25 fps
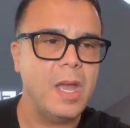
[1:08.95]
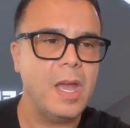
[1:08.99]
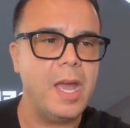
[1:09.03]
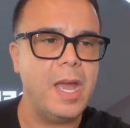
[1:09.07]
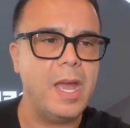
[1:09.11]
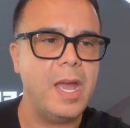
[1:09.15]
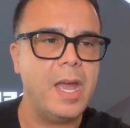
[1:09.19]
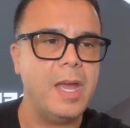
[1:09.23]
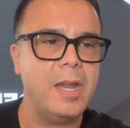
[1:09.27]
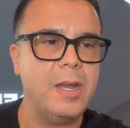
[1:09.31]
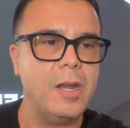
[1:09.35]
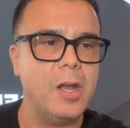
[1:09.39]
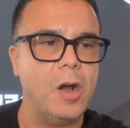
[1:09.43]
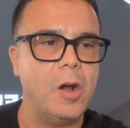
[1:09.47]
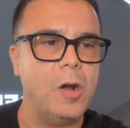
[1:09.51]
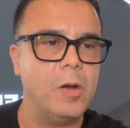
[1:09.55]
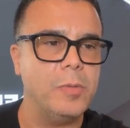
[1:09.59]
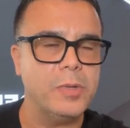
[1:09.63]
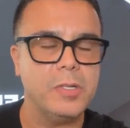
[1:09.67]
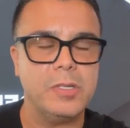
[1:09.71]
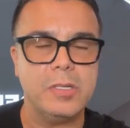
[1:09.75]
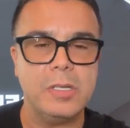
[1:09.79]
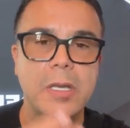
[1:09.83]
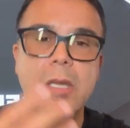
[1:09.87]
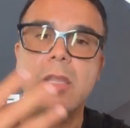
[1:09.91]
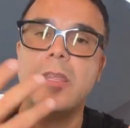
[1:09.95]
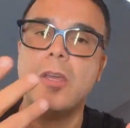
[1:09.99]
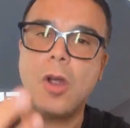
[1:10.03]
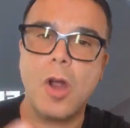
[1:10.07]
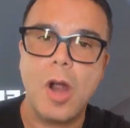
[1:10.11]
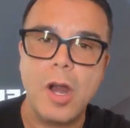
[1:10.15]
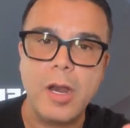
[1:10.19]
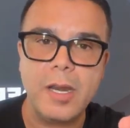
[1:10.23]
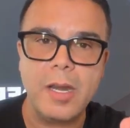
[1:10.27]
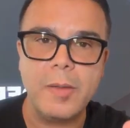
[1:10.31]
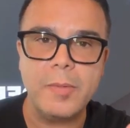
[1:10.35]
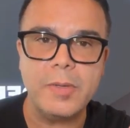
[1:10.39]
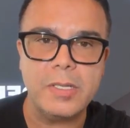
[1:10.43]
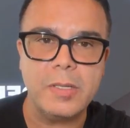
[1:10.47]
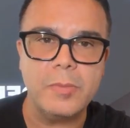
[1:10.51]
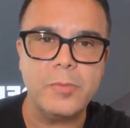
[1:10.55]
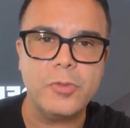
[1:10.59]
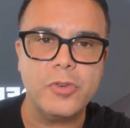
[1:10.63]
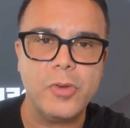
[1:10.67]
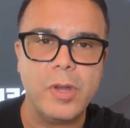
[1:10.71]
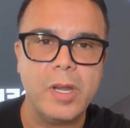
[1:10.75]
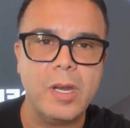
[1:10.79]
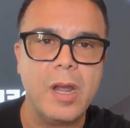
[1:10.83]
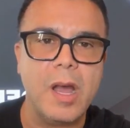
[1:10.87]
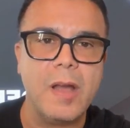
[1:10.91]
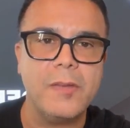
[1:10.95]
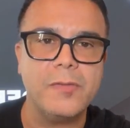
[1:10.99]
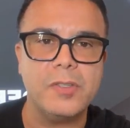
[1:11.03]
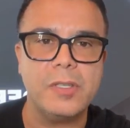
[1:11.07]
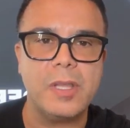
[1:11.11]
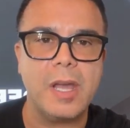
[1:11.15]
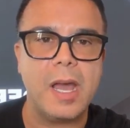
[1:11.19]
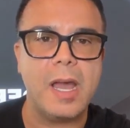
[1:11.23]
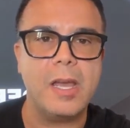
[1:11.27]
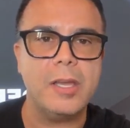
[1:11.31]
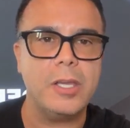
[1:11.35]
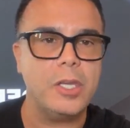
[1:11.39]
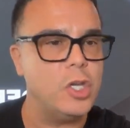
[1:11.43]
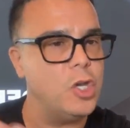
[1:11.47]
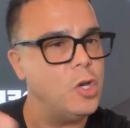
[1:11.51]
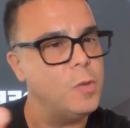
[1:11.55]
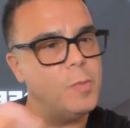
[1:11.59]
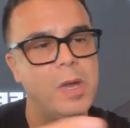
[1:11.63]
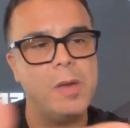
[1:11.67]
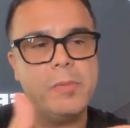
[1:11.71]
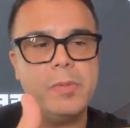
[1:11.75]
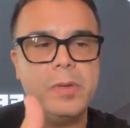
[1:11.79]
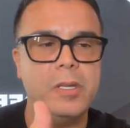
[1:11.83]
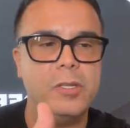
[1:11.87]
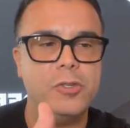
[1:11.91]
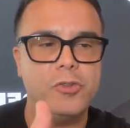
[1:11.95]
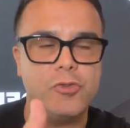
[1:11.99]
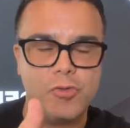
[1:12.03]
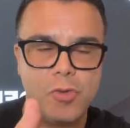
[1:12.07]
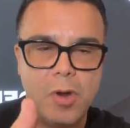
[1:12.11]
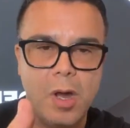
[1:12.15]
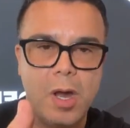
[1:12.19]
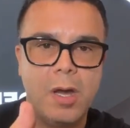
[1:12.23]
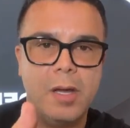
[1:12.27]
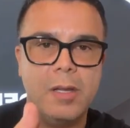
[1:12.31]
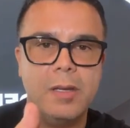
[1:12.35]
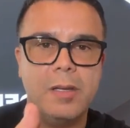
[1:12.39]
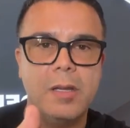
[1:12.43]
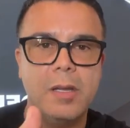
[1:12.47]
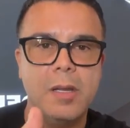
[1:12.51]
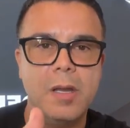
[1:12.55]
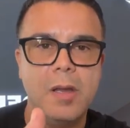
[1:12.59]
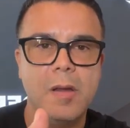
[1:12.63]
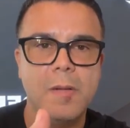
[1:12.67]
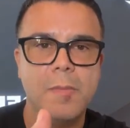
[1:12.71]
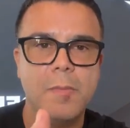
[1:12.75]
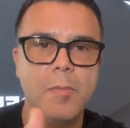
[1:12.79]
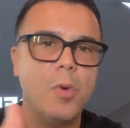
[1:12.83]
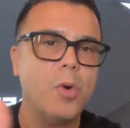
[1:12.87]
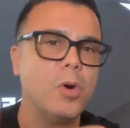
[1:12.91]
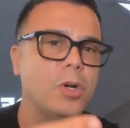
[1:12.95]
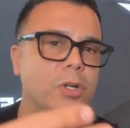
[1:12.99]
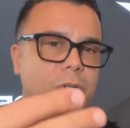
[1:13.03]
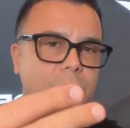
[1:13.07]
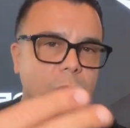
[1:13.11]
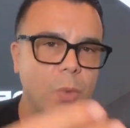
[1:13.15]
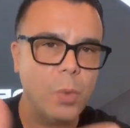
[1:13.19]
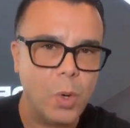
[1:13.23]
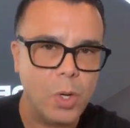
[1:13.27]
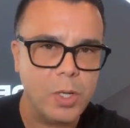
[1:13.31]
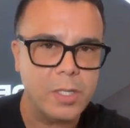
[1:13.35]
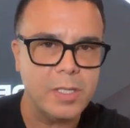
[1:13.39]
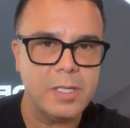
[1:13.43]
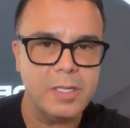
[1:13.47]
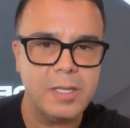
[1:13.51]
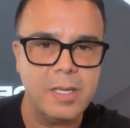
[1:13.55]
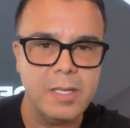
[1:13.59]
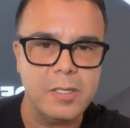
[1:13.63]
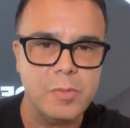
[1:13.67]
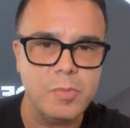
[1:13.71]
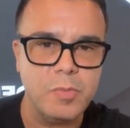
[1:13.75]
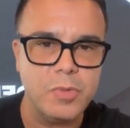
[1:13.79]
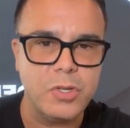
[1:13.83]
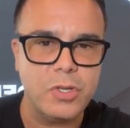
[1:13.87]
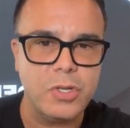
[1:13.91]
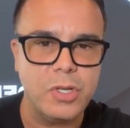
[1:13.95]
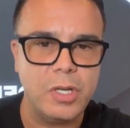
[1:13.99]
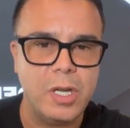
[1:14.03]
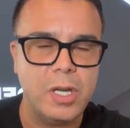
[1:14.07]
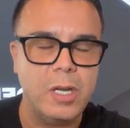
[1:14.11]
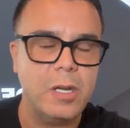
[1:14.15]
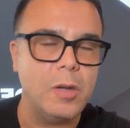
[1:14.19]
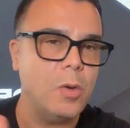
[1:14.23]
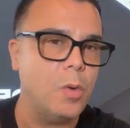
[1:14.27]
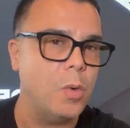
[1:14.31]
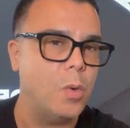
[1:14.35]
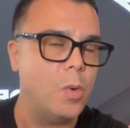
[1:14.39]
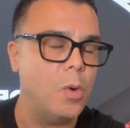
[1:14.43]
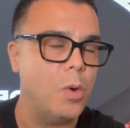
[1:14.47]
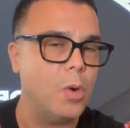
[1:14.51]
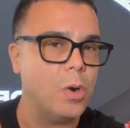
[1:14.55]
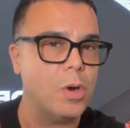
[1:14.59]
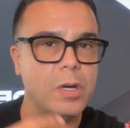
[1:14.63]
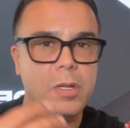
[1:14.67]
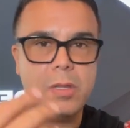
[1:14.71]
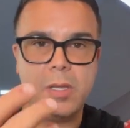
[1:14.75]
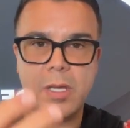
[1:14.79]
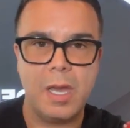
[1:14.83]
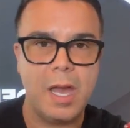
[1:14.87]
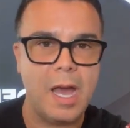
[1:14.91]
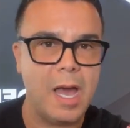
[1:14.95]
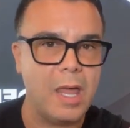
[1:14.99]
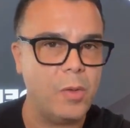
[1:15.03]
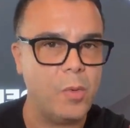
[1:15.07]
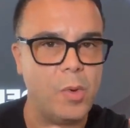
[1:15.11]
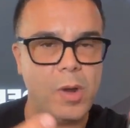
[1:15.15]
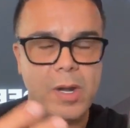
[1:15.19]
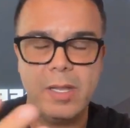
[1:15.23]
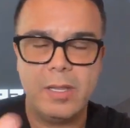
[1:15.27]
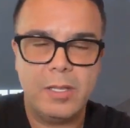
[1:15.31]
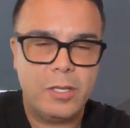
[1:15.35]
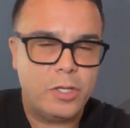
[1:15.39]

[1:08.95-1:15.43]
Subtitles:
And obviously there are going to be some trade-offs that you may be drawn more towards this machine or the other one.